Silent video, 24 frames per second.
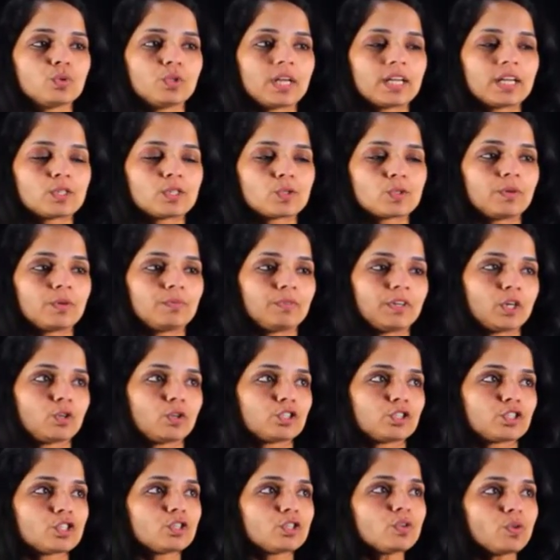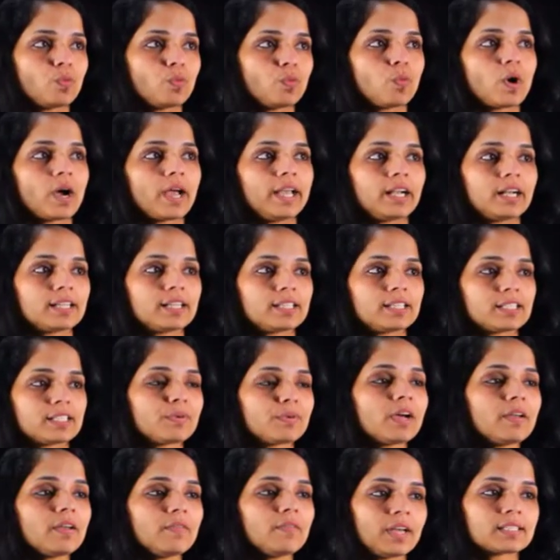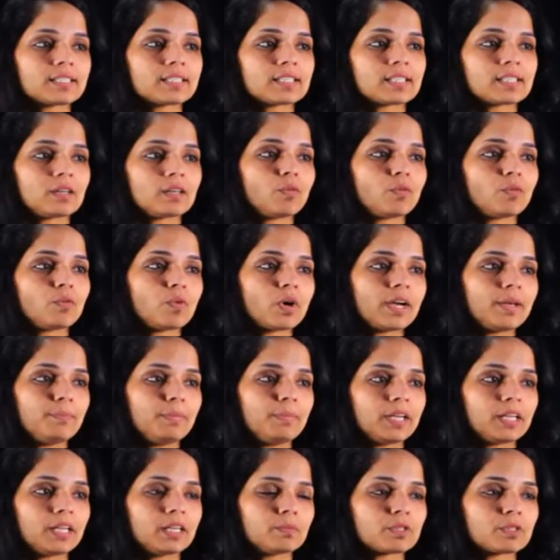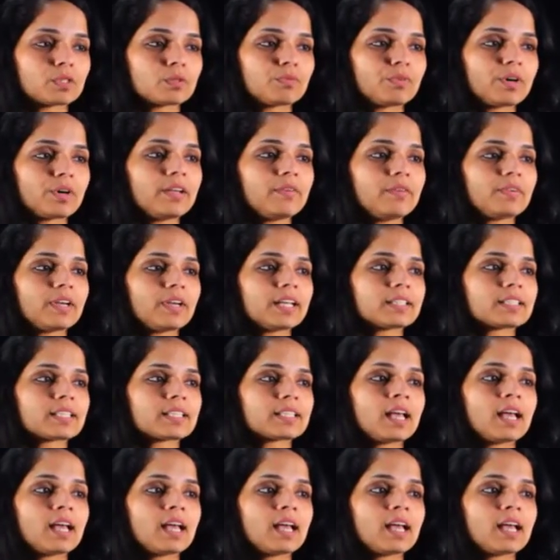That's what we're going to do. Y equals 5x, so y becomes 5x,